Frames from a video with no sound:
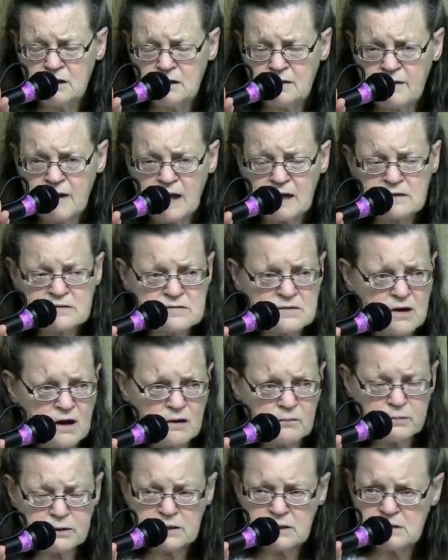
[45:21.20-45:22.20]
That's
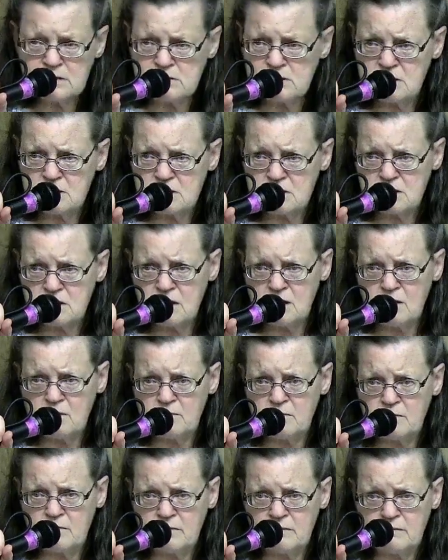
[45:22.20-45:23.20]
not pleasing to
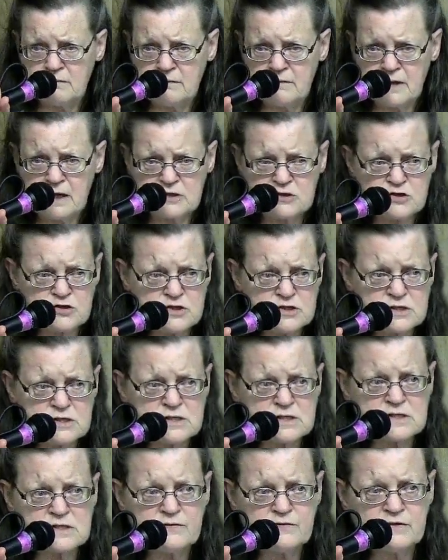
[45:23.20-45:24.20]
him. That's just
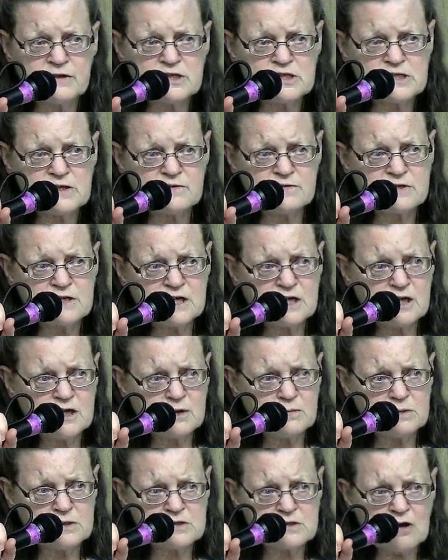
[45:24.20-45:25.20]
as offensive to
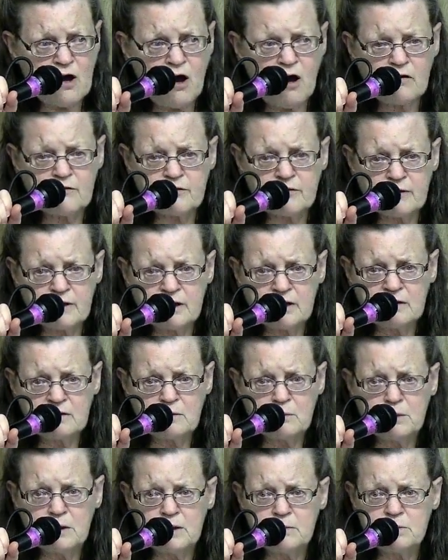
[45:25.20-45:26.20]
him as offering the
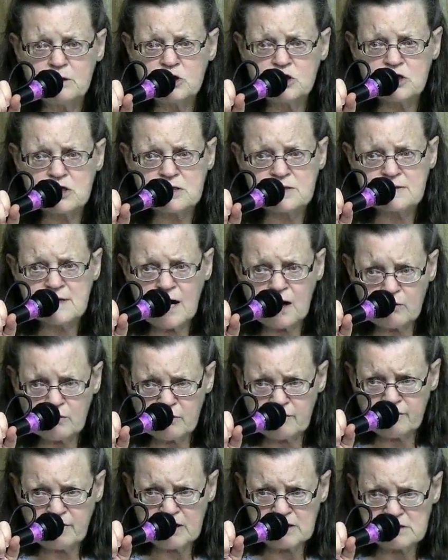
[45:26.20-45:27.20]
blemished
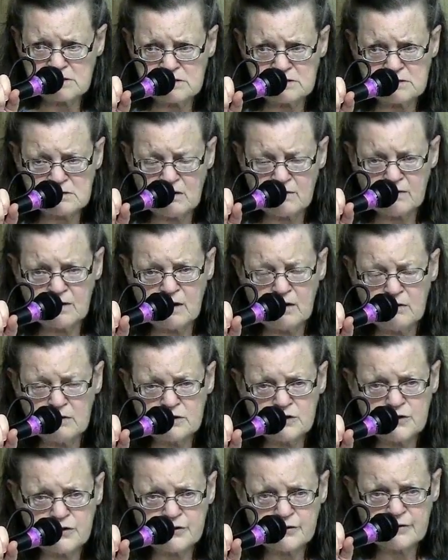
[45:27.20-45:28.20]
sacrifices on the
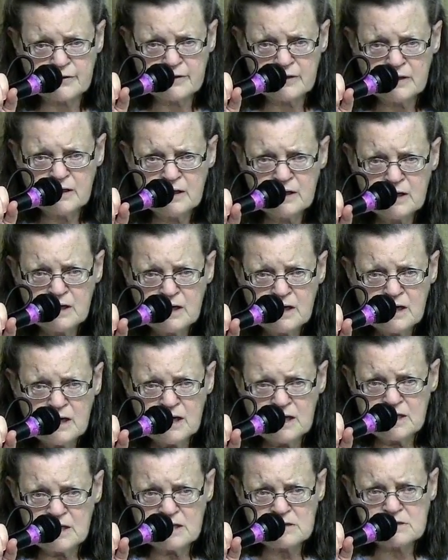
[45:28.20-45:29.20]
altar.
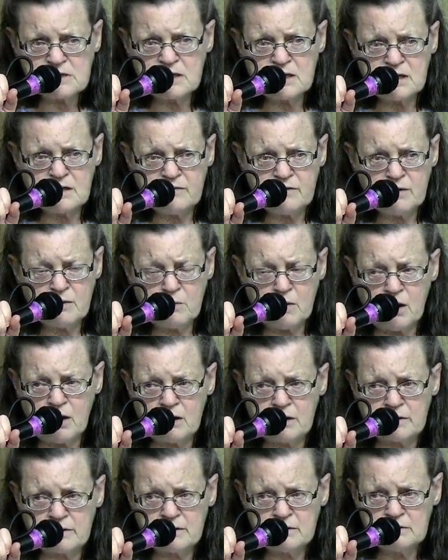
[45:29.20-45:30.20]
It doesn't give him
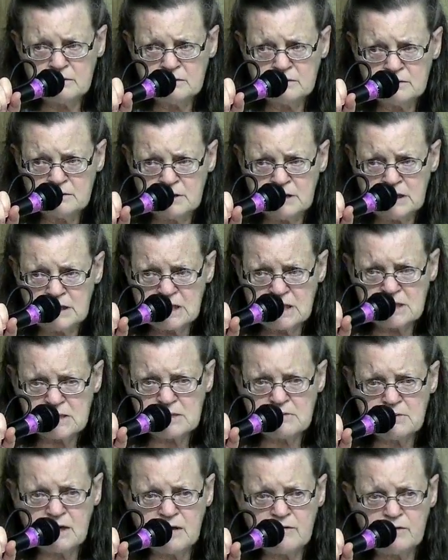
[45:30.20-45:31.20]
honor. It
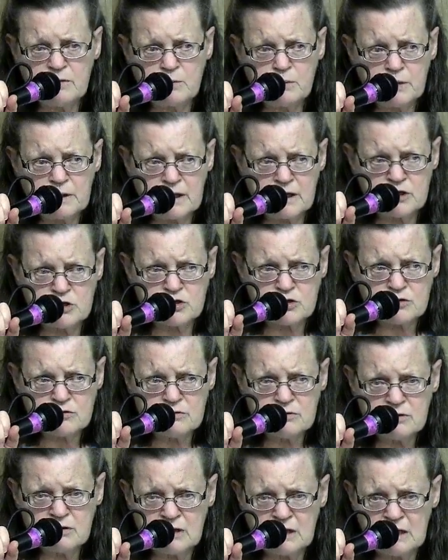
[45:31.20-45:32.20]
doesn't give him
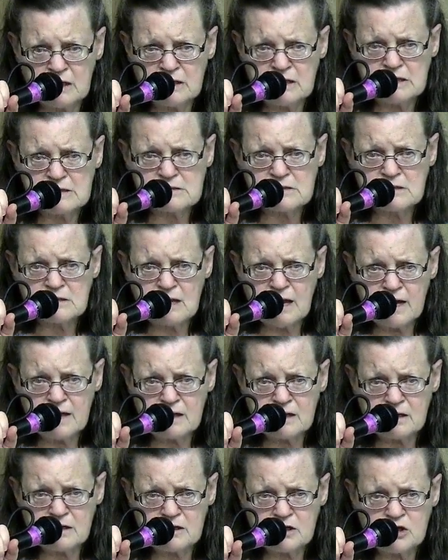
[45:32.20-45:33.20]
pleasure. He doesn't like
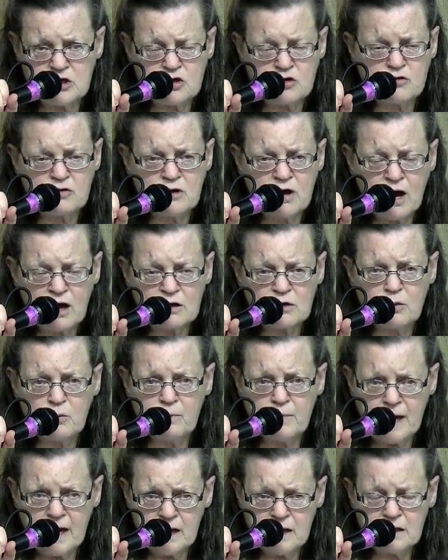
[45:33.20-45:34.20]
it. You're not
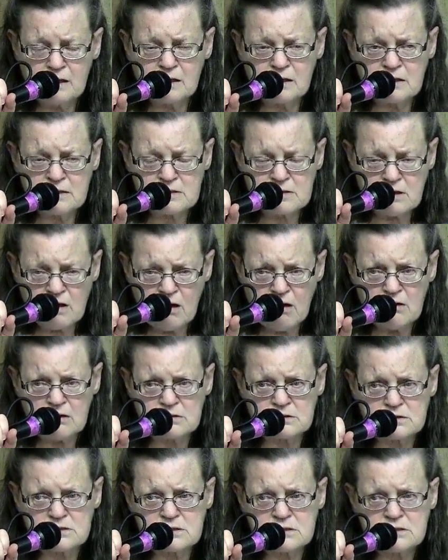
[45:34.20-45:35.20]
obeying his
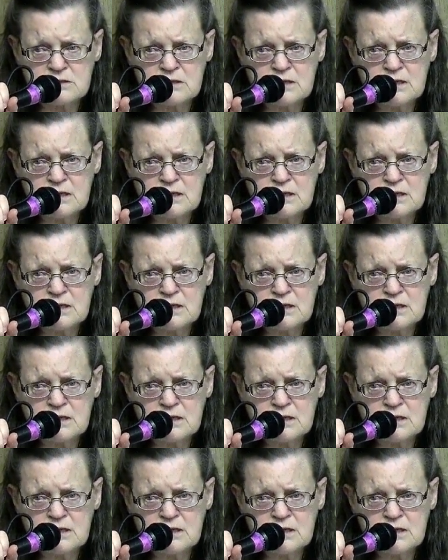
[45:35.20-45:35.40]
laws.